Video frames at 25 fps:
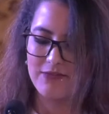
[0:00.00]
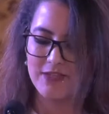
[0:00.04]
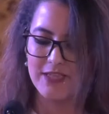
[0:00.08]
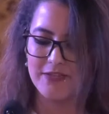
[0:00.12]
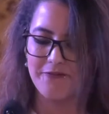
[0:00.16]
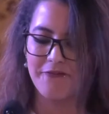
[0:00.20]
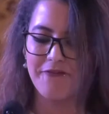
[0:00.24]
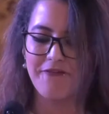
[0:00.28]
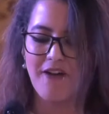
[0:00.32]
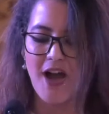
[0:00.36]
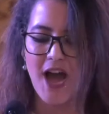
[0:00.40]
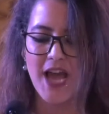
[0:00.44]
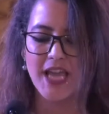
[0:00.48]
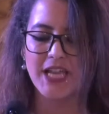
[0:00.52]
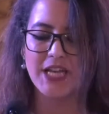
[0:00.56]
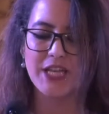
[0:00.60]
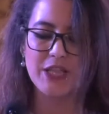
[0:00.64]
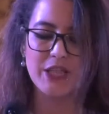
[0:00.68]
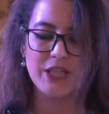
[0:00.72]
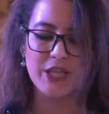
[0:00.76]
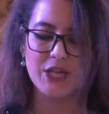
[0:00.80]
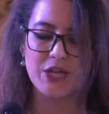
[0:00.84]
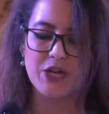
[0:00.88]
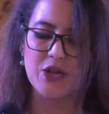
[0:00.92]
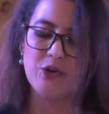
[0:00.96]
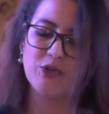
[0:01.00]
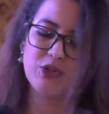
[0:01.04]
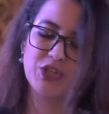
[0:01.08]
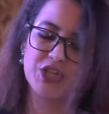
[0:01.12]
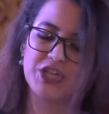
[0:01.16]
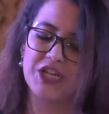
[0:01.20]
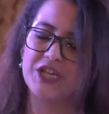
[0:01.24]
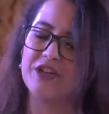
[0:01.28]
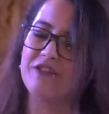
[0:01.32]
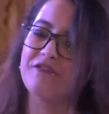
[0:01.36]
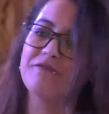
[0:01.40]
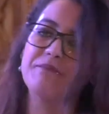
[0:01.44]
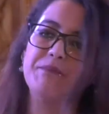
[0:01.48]
defining the
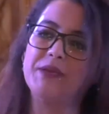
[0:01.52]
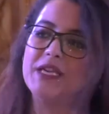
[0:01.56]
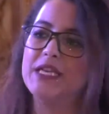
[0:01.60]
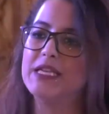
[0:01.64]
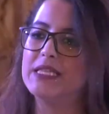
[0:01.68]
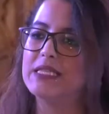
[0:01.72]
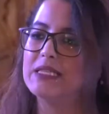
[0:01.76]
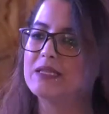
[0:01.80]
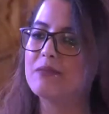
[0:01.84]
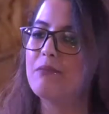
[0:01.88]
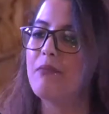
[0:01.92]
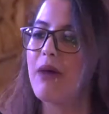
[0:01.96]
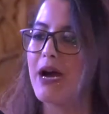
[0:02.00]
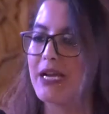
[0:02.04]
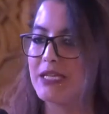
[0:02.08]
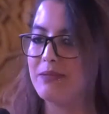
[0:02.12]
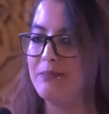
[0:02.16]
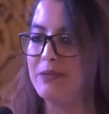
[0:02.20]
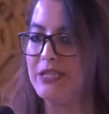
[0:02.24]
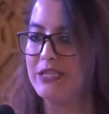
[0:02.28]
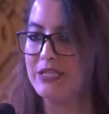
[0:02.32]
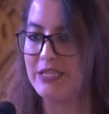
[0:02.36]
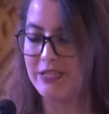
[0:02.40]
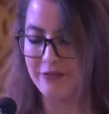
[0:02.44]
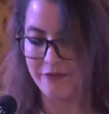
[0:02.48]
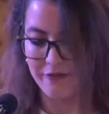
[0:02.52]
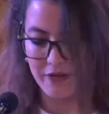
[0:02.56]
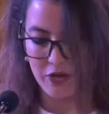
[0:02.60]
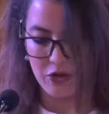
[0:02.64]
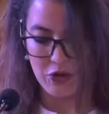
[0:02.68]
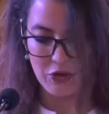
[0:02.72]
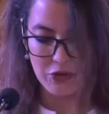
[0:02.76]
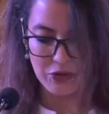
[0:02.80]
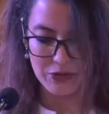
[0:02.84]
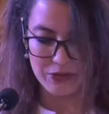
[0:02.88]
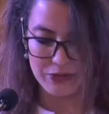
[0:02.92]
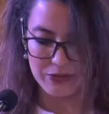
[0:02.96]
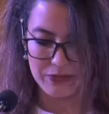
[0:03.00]
notion of peace might be
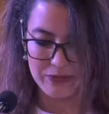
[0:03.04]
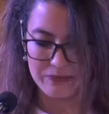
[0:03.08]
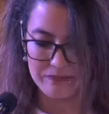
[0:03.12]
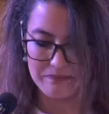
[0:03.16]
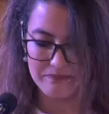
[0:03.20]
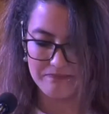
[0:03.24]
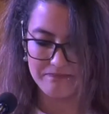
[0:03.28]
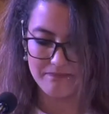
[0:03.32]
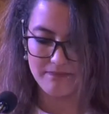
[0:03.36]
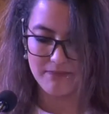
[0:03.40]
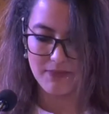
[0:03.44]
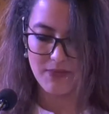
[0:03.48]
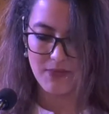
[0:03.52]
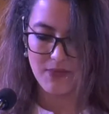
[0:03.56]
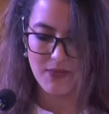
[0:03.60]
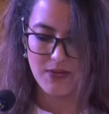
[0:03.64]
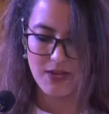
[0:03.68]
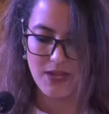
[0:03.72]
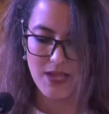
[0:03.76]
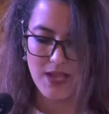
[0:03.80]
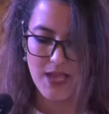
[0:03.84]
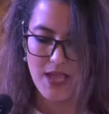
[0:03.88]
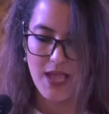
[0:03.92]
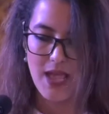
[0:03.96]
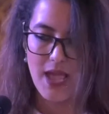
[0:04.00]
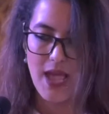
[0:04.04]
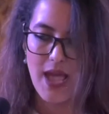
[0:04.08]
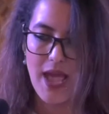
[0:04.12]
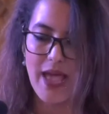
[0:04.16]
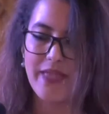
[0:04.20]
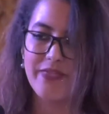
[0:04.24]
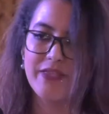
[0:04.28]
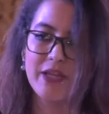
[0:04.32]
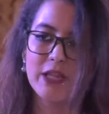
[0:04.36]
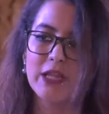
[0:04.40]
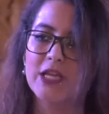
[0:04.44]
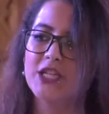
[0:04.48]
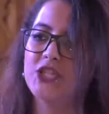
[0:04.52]
difficult.
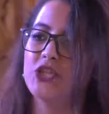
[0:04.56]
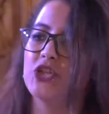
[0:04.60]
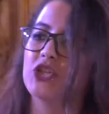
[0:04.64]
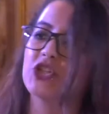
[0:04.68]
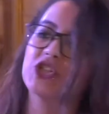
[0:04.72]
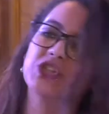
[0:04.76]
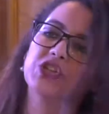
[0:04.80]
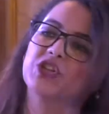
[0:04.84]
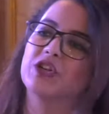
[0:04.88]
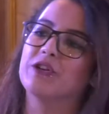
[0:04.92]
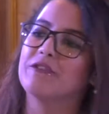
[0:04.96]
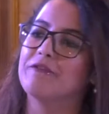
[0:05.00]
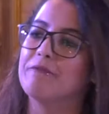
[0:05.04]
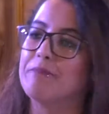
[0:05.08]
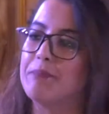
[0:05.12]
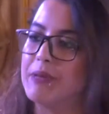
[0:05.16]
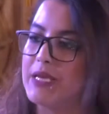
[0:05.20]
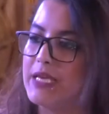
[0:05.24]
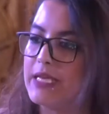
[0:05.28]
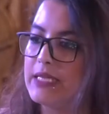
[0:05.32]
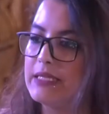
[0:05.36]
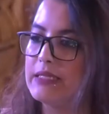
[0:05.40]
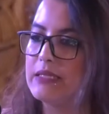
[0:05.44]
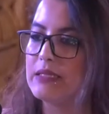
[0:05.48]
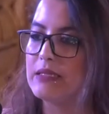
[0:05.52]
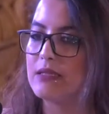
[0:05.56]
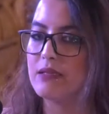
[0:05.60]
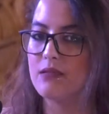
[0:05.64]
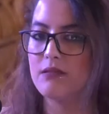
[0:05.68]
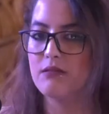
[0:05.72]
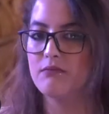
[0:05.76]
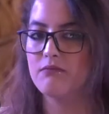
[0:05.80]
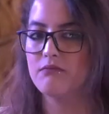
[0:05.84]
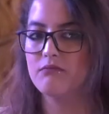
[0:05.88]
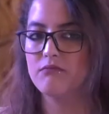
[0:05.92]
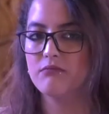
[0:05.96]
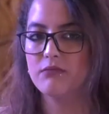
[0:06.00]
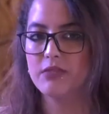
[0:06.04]
And the literature of peace
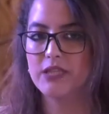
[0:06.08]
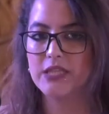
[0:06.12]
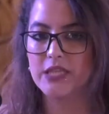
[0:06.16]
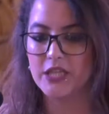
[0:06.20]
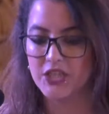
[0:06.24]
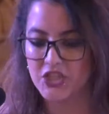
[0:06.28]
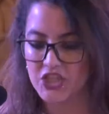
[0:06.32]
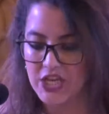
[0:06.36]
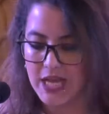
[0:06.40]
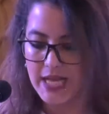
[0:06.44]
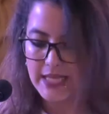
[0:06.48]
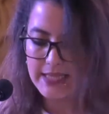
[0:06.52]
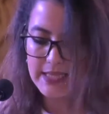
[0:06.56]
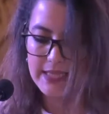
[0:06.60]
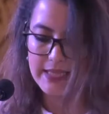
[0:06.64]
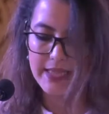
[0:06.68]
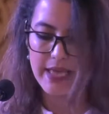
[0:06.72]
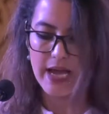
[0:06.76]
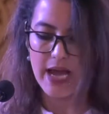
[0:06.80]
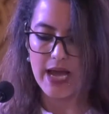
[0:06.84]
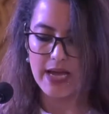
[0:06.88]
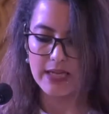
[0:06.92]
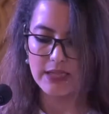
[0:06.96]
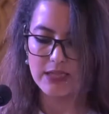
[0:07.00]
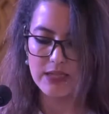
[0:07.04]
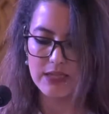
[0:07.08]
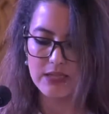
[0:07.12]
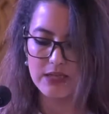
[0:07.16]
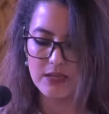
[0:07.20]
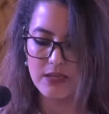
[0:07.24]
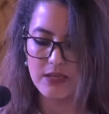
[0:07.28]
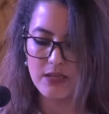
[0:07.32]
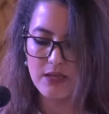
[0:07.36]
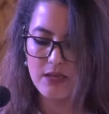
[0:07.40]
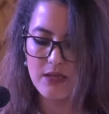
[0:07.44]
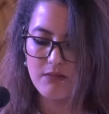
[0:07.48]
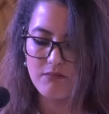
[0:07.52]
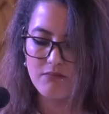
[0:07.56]
suggests
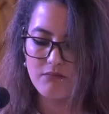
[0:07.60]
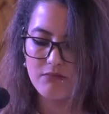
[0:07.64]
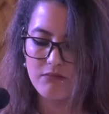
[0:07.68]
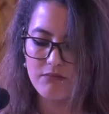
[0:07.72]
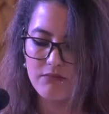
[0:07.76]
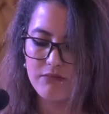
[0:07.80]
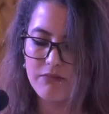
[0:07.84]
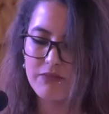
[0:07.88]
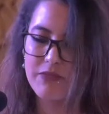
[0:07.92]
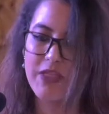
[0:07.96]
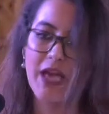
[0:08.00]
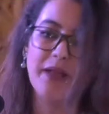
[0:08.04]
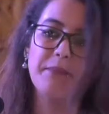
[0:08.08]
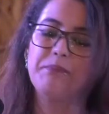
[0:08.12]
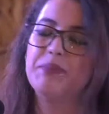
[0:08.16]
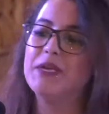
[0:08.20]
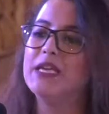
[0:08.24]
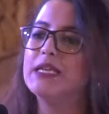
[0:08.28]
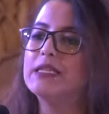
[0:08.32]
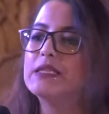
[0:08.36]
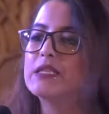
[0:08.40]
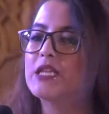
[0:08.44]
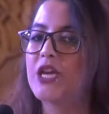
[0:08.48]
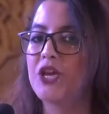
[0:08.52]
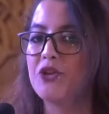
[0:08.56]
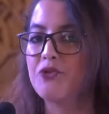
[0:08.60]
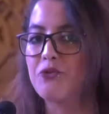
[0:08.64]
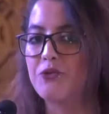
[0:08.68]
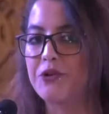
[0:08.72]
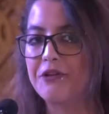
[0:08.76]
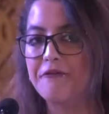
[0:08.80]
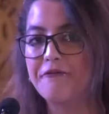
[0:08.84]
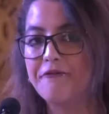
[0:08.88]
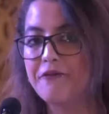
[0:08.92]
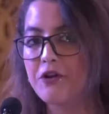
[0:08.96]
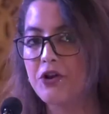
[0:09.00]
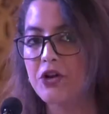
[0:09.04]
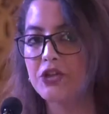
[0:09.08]
that peace can
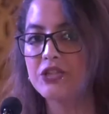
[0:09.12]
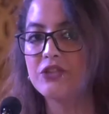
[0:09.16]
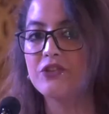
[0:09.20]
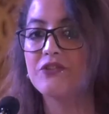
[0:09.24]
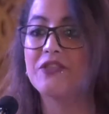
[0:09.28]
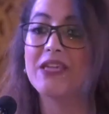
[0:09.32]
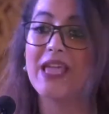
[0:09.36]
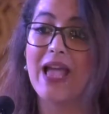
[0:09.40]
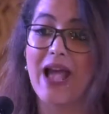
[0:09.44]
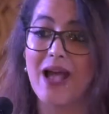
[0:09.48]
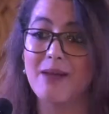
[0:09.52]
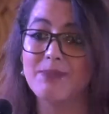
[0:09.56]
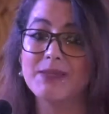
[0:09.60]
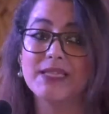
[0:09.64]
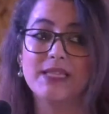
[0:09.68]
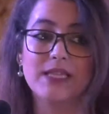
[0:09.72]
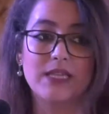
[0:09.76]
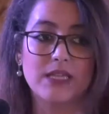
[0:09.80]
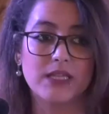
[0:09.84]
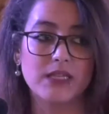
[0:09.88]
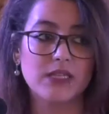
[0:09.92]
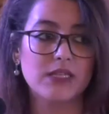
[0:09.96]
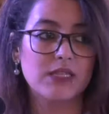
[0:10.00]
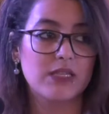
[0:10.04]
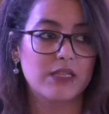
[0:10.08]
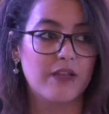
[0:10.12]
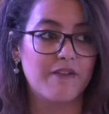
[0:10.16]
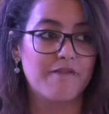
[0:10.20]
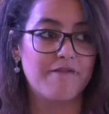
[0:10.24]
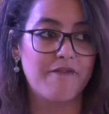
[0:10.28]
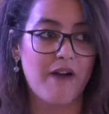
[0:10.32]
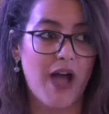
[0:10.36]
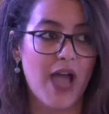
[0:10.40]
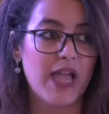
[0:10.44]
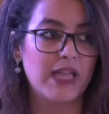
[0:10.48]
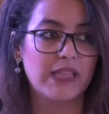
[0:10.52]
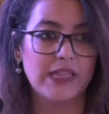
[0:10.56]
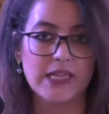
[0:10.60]
refer to the absence of
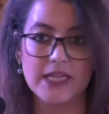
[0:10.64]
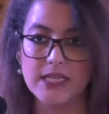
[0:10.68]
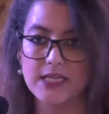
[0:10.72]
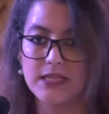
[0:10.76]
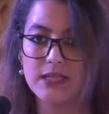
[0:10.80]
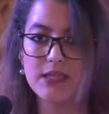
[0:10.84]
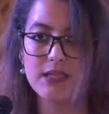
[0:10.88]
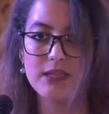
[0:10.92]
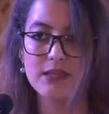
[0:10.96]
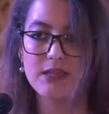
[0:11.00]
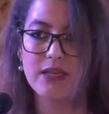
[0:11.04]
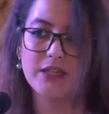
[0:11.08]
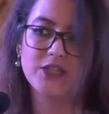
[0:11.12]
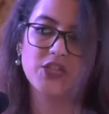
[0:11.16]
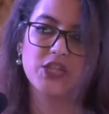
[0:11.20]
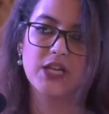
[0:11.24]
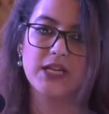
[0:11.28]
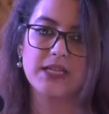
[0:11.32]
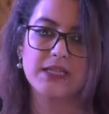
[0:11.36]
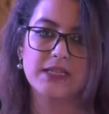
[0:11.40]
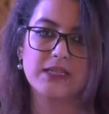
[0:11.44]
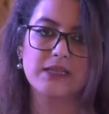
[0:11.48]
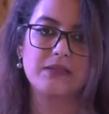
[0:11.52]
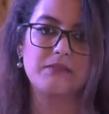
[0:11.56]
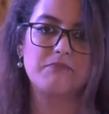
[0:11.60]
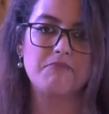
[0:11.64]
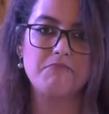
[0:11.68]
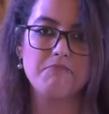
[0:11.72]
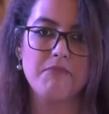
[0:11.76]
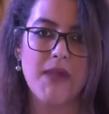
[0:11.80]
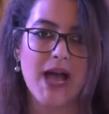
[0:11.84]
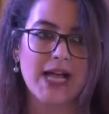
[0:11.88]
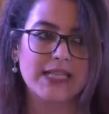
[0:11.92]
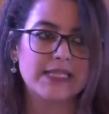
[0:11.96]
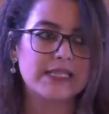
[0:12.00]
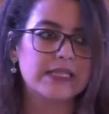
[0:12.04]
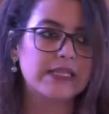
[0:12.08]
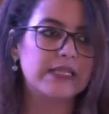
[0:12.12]
violence, such as
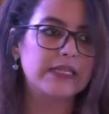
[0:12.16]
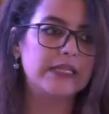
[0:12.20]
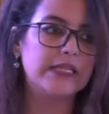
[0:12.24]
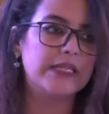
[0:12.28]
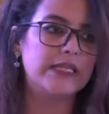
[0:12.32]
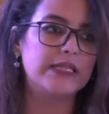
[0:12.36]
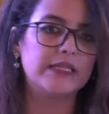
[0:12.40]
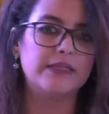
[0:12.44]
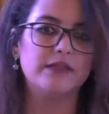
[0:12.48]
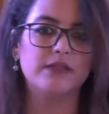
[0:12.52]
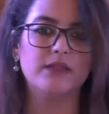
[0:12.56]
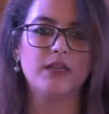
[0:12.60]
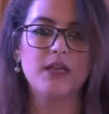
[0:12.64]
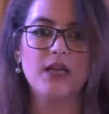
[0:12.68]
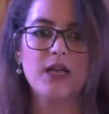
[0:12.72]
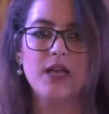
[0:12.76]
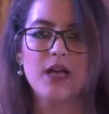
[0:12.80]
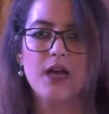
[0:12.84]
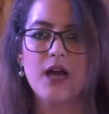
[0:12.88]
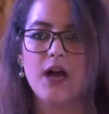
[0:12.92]
masculine